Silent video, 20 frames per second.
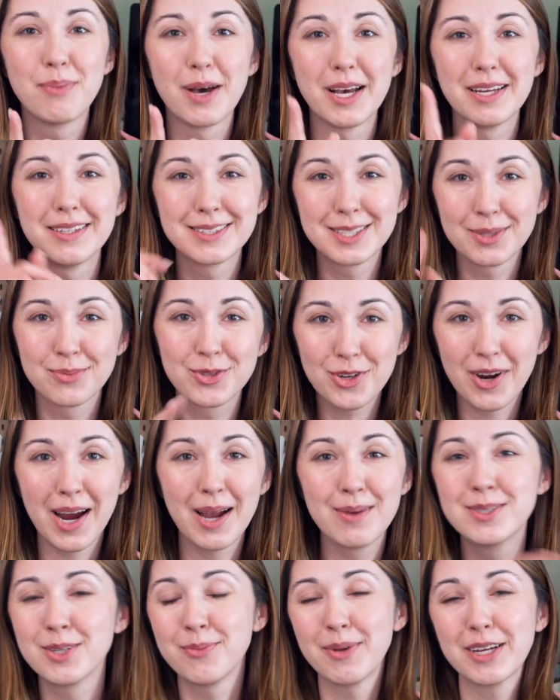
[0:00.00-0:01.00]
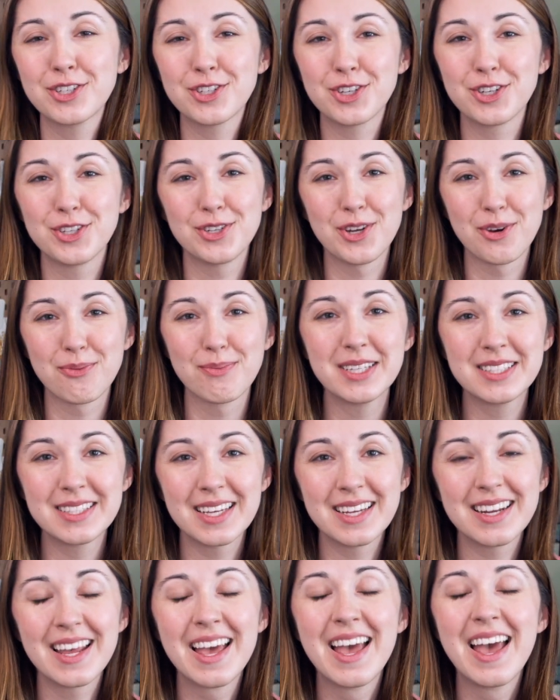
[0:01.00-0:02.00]
But subscribe to make sure you don't miss
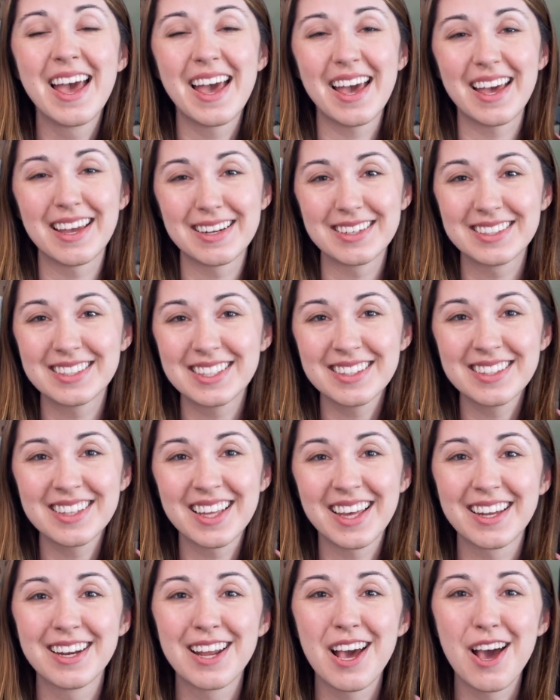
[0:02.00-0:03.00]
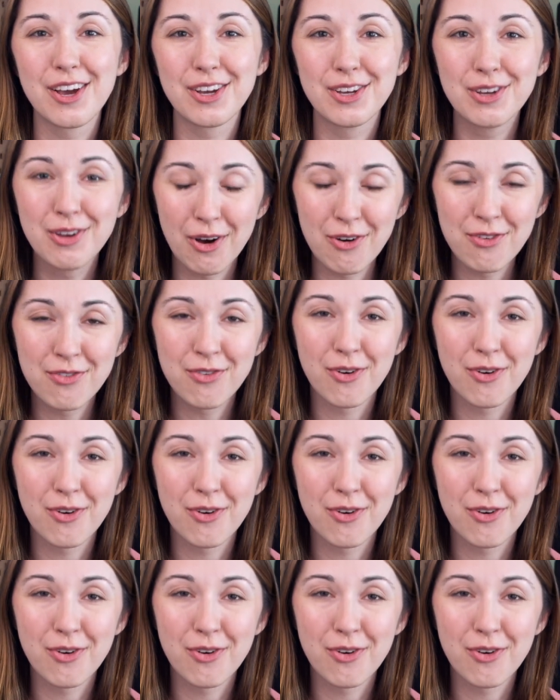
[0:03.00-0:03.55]
it, and until then, go